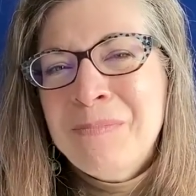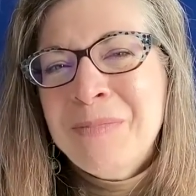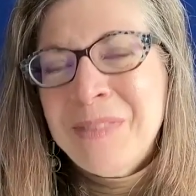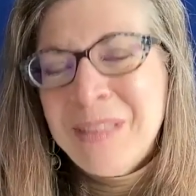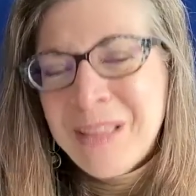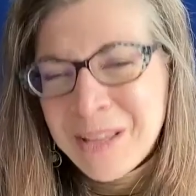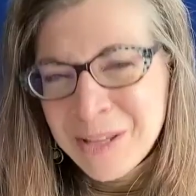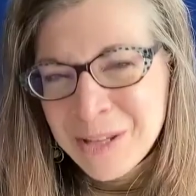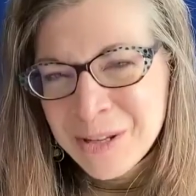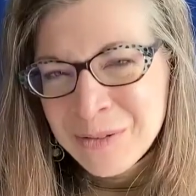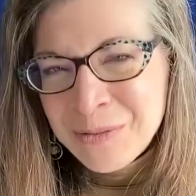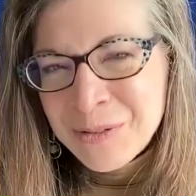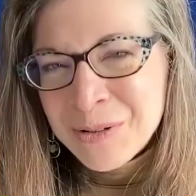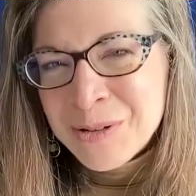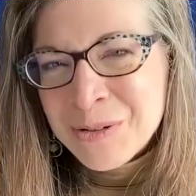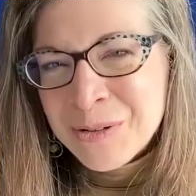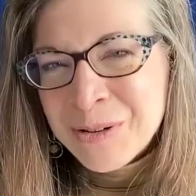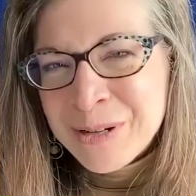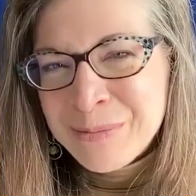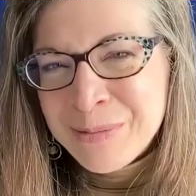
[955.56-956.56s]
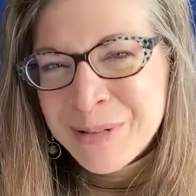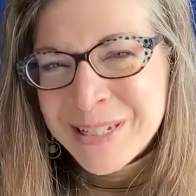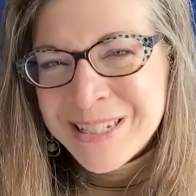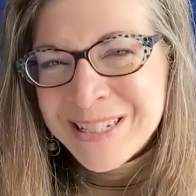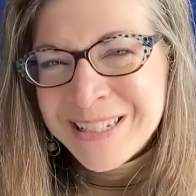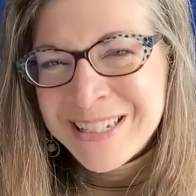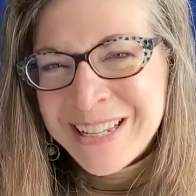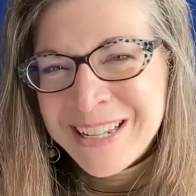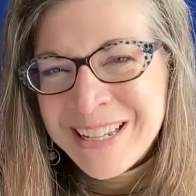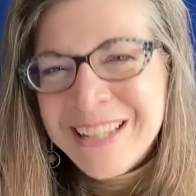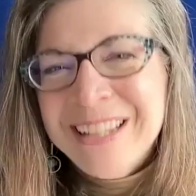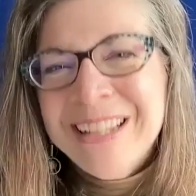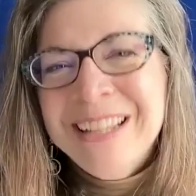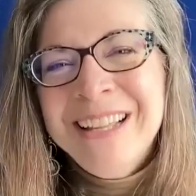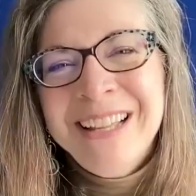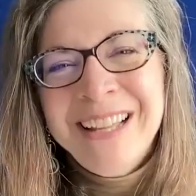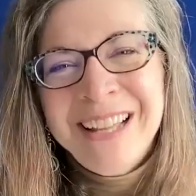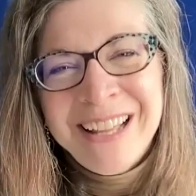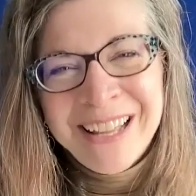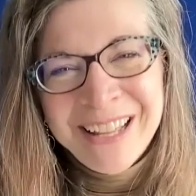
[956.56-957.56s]
Thank you for joining me today.
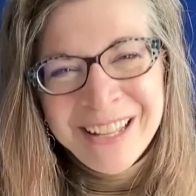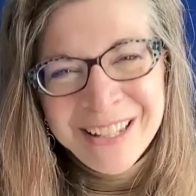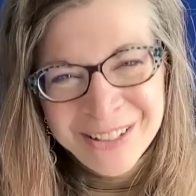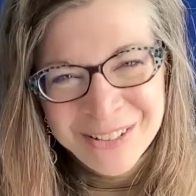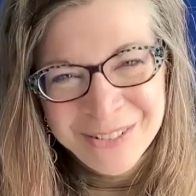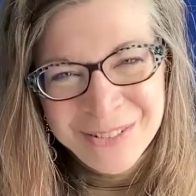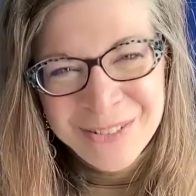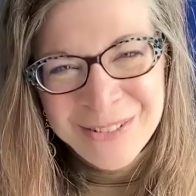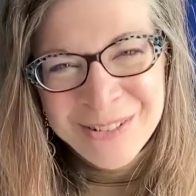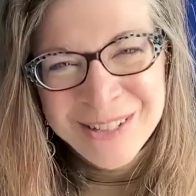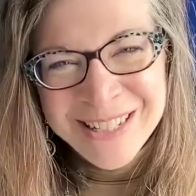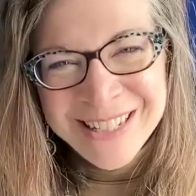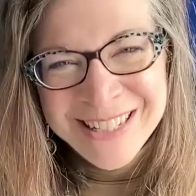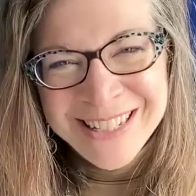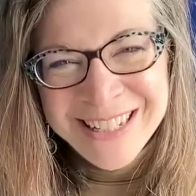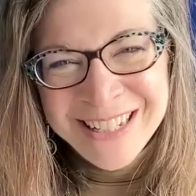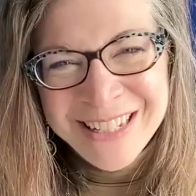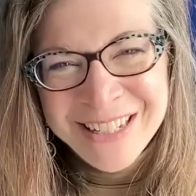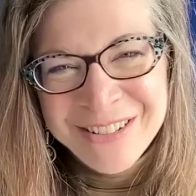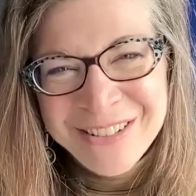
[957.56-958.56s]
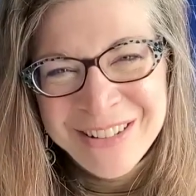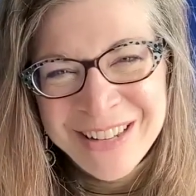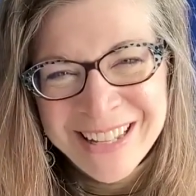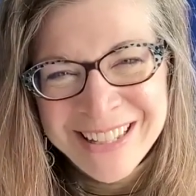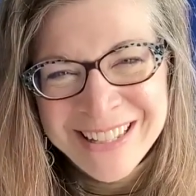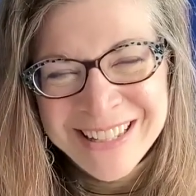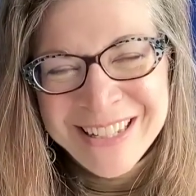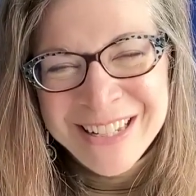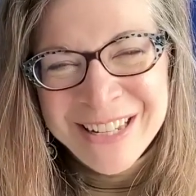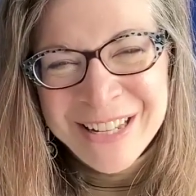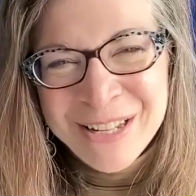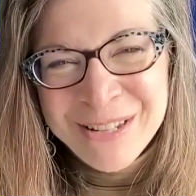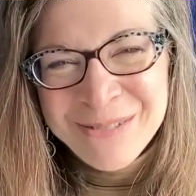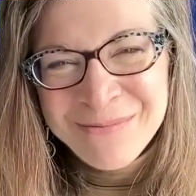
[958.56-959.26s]
I look forward to seeing you next time.